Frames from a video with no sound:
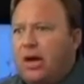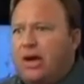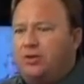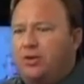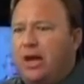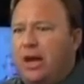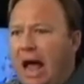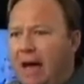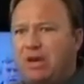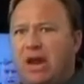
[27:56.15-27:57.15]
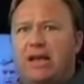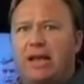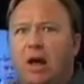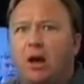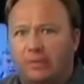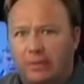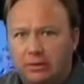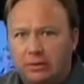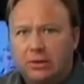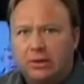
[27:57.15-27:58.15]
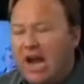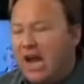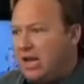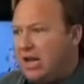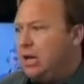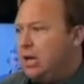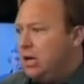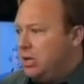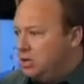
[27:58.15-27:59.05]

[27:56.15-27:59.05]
and said, "I'm taking over," and he